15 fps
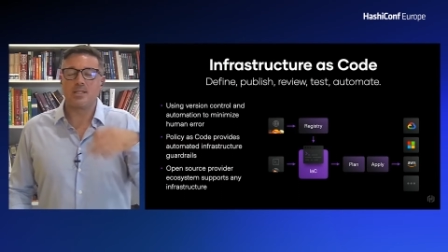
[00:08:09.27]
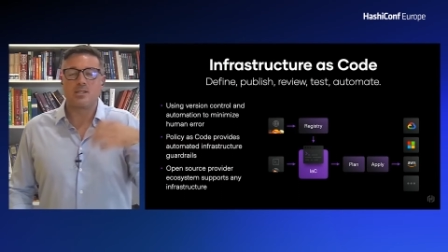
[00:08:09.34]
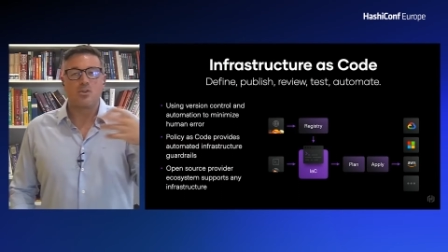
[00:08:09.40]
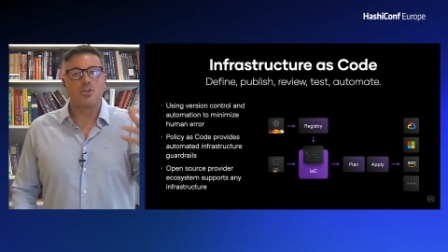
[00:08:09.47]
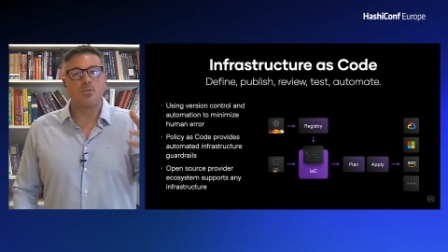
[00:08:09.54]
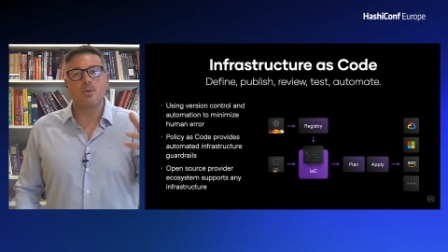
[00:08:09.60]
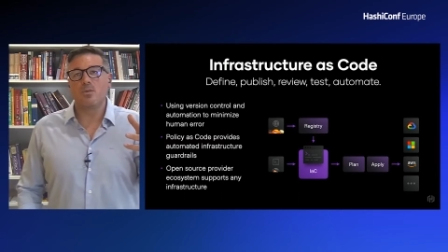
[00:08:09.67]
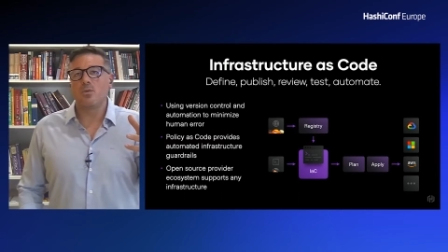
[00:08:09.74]
It's
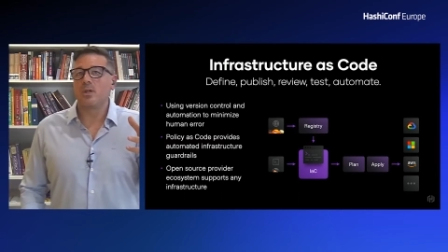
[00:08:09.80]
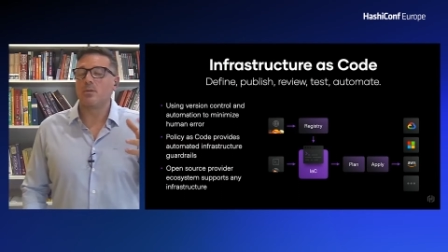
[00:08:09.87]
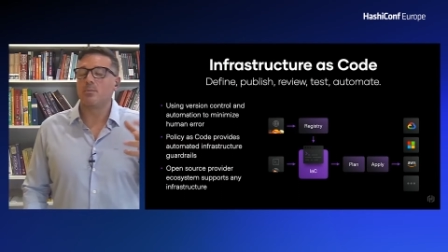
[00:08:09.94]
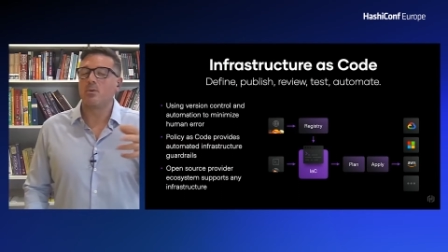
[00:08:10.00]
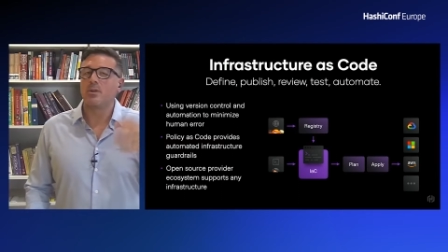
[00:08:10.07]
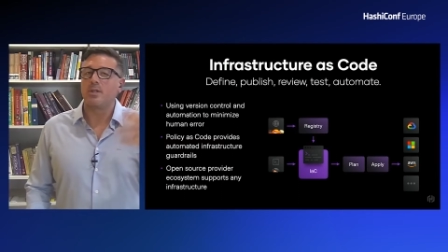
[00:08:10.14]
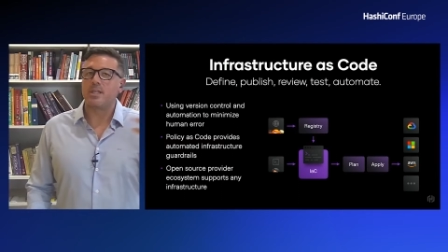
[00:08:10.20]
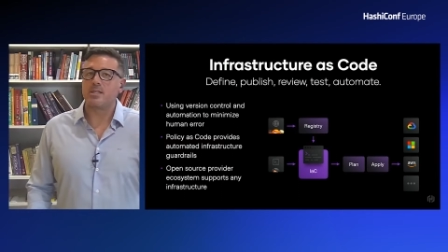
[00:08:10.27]
human
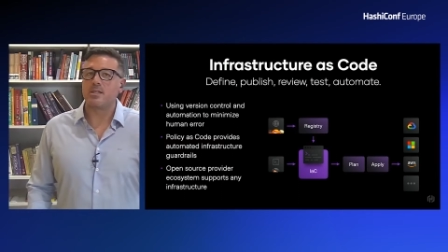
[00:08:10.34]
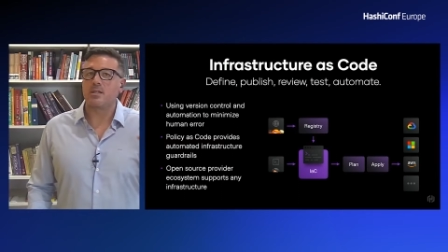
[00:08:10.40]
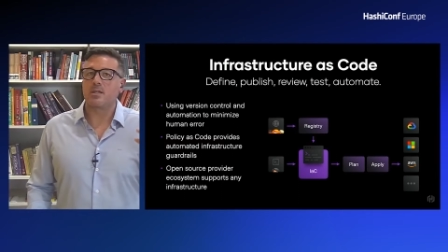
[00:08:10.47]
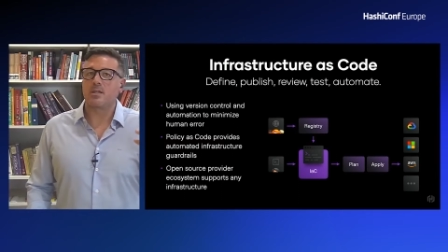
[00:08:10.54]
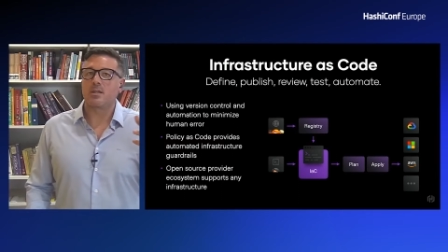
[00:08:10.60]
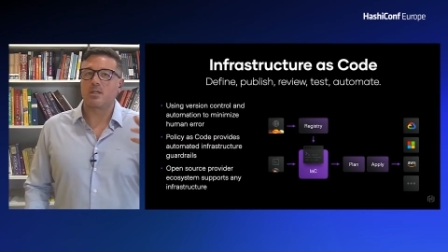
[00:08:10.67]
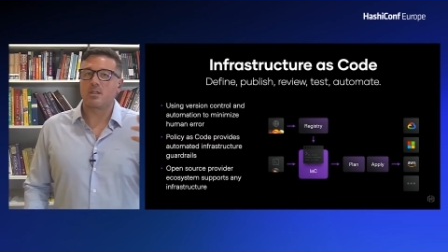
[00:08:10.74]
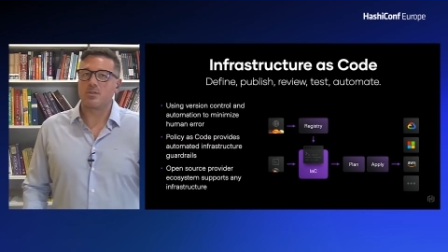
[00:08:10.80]
readable and easy to
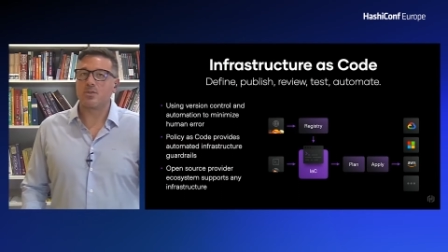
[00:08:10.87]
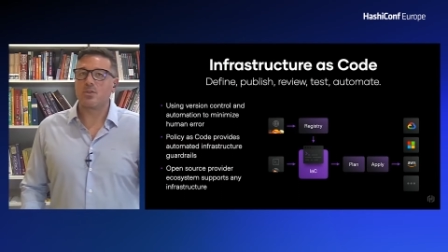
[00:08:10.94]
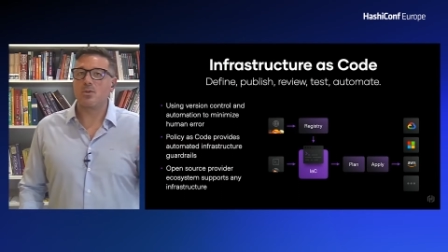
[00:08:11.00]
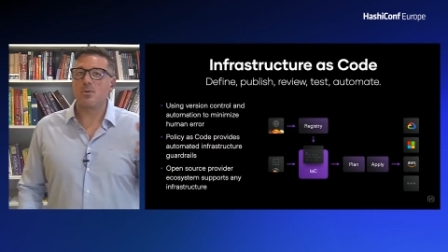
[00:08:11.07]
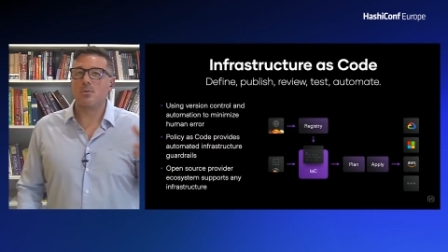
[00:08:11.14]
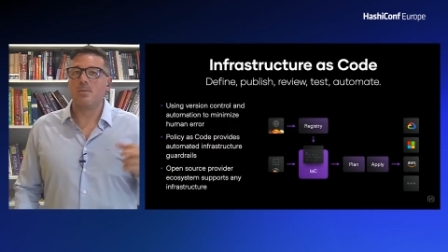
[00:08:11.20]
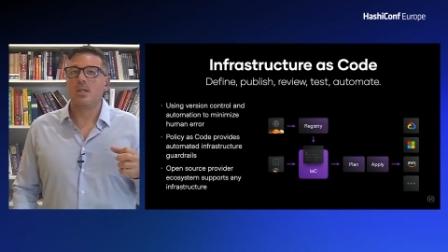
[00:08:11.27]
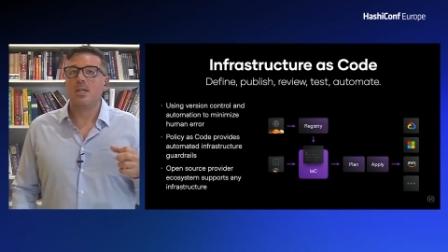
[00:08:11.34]
kind of
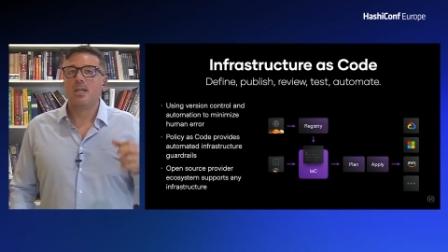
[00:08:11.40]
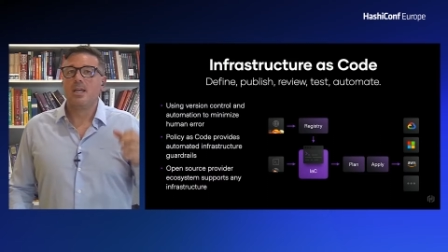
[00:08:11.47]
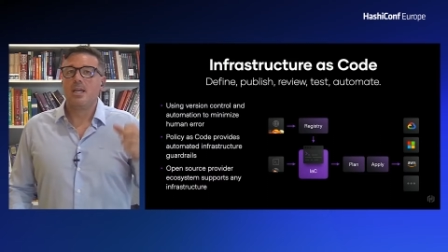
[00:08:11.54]
consume.